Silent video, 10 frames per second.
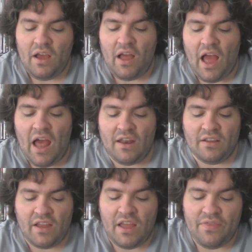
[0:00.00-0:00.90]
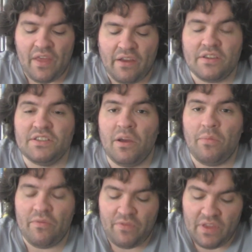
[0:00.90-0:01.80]
added in there as some
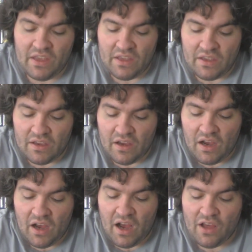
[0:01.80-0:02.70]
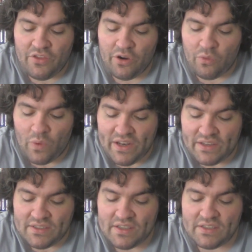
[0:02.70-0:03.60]
of the other
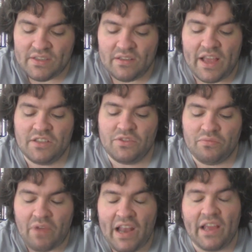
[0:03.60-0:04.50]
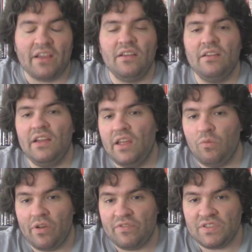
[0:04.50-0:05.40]
witnesses. Lance Reddick, in
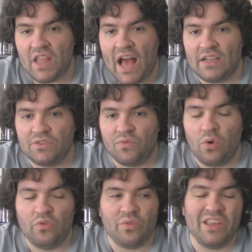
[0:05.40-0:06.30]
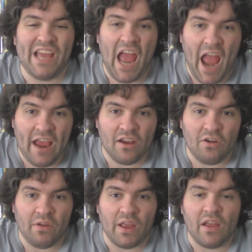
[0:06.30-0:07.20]
one of his last roles, really
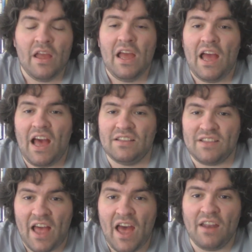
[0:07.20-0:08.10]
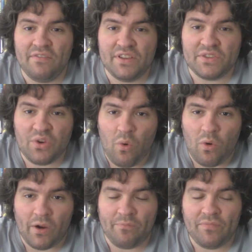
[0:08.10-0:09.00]
anchoring as the head of this court.